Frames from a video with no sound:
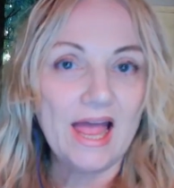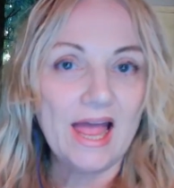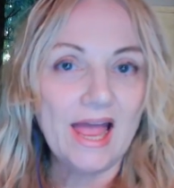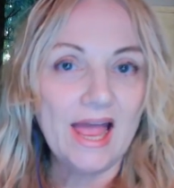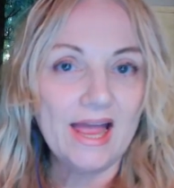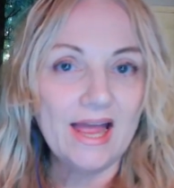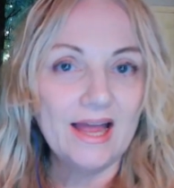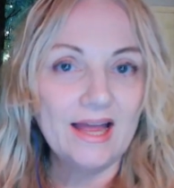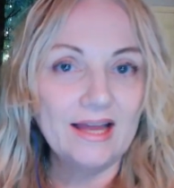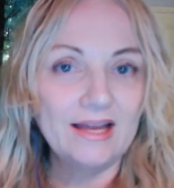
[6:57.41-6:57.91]

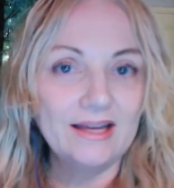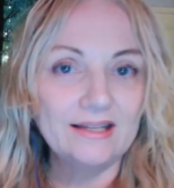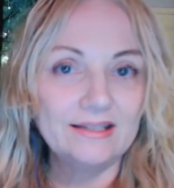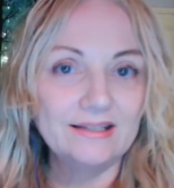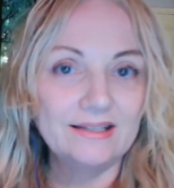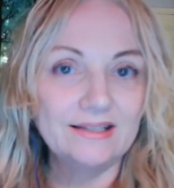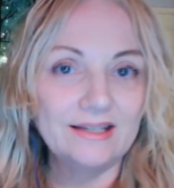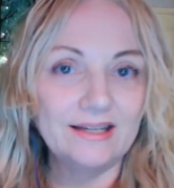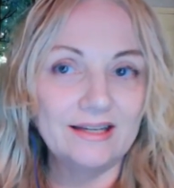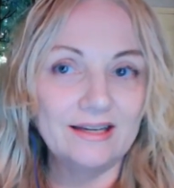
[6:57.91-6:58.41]

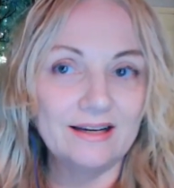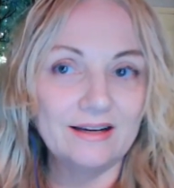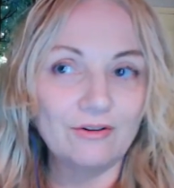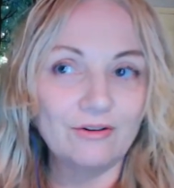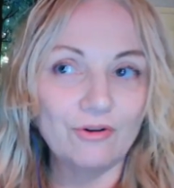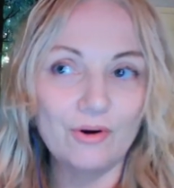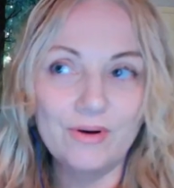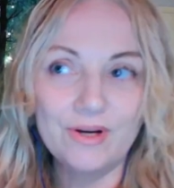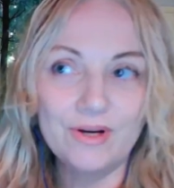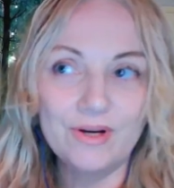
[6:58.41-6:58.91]
And
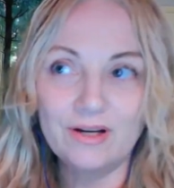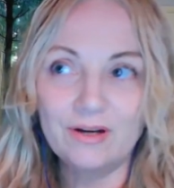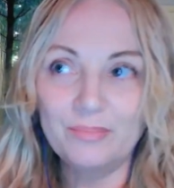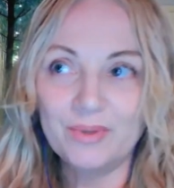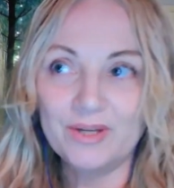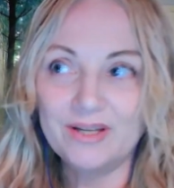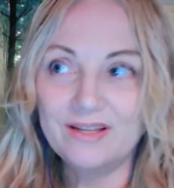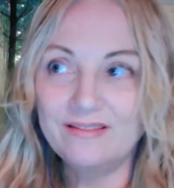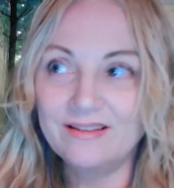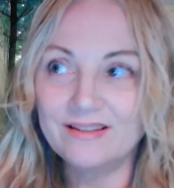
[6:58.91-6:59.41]
growing up
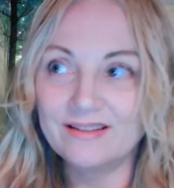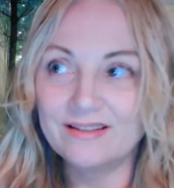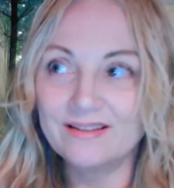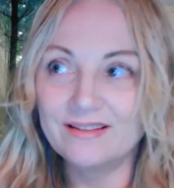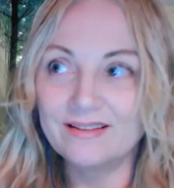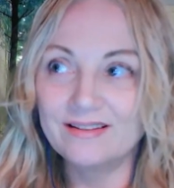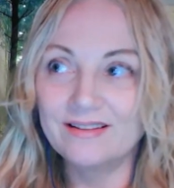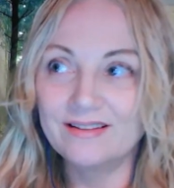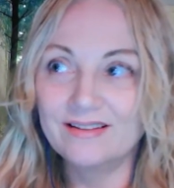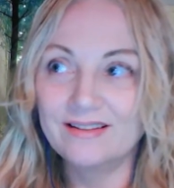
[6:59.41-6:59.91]
in
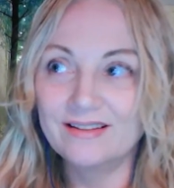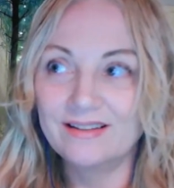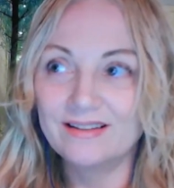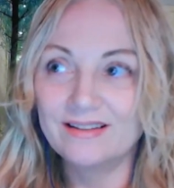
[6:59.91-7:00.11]
the